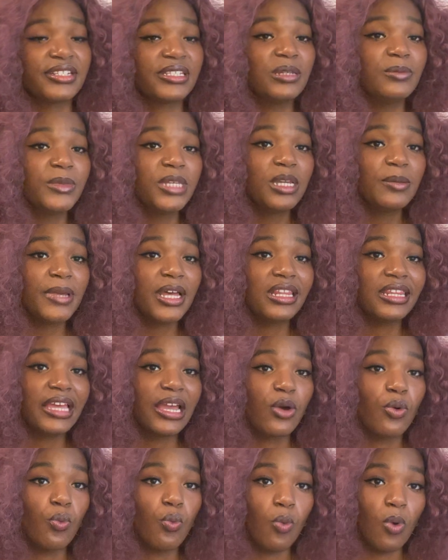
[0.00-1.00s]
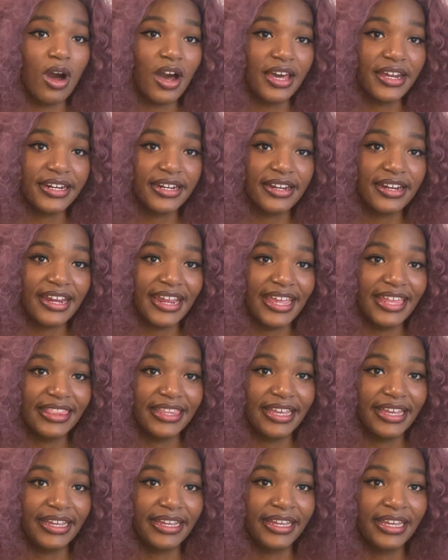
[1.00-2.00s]
something about like water and
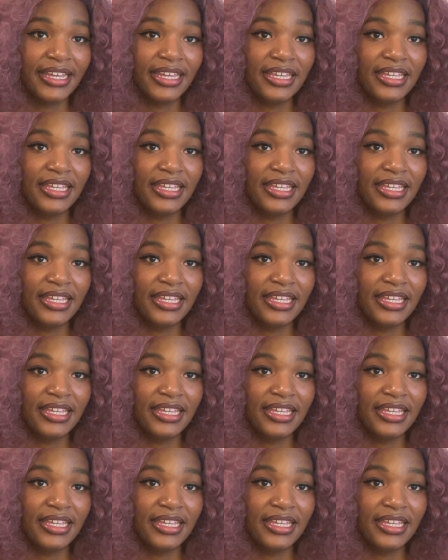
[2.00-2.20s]
like